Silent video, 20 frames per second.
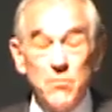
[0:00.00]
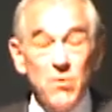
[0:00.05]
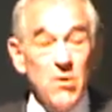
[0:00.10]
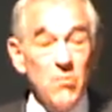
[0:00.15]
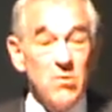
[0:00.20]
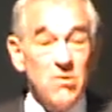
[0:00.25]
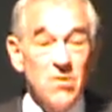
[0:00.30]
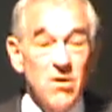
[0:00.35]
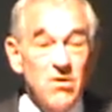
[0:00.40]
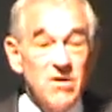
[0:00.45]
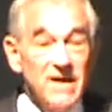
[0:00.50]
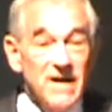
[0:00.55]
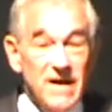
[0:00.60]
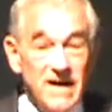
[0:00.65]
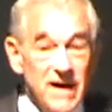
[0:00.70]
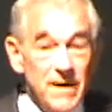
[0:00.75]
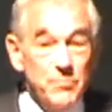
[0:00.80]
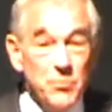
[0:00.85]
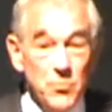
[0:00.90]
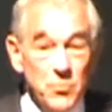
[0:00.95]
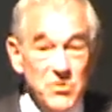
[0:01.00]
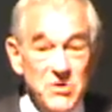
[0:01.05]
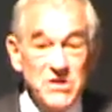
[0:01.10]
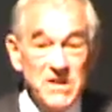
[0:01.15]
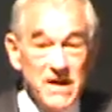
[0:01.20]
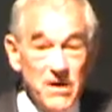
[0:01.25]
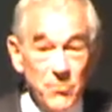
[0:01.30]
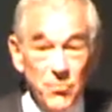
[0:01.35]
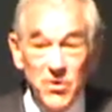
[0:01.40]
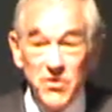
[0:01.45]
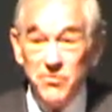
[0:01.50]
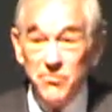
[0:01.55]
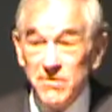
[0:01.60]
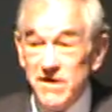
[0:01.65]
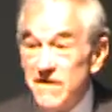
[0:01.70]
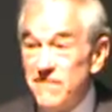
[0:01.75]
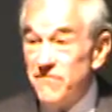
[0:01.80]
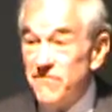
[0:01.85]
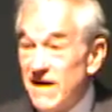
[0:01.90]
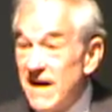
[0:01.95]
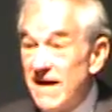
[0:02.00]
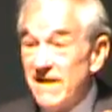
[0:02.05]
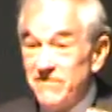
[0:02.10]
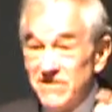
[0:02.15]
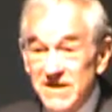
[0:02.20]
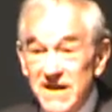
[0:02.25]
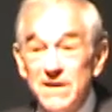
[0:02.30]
well, we're only a couple percent, we're 3, 5,